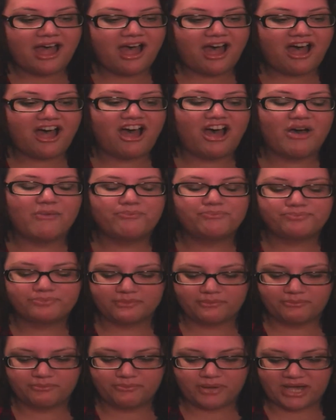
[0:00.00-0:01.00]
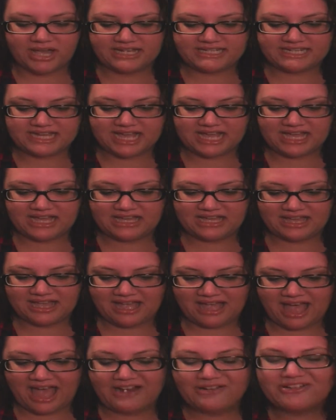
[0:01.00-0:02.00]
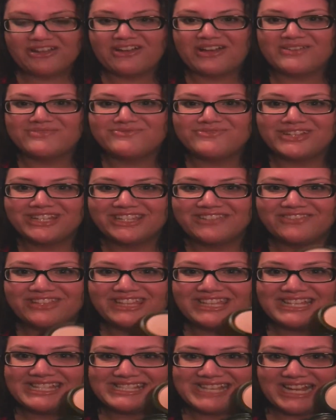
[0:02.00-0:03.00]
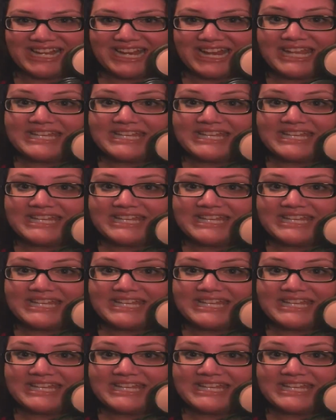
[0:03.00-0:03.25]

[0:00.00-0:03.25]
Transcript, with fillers: Um, but uh, I don't know. I'm really, really excited.